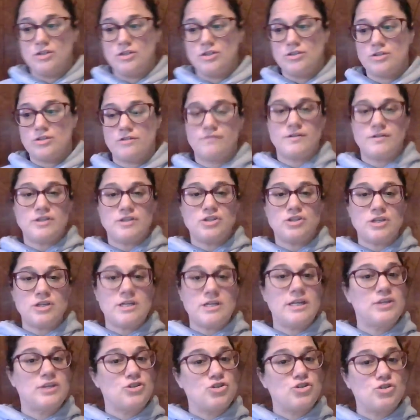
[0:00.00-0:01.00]
So the vision
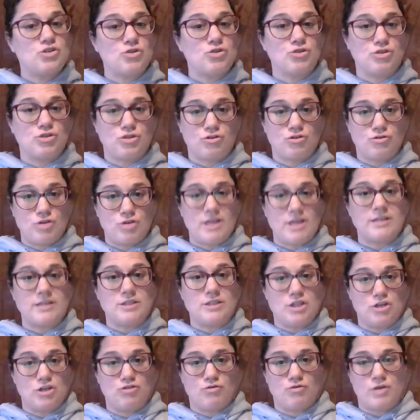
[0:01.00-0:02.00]
is
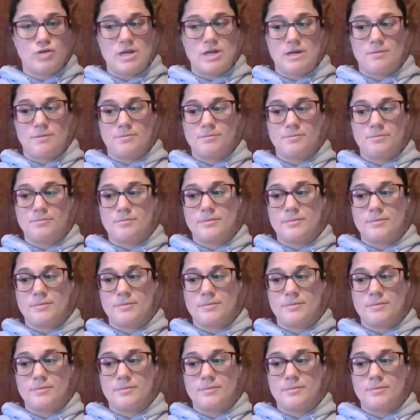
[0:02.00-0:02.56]
the dream.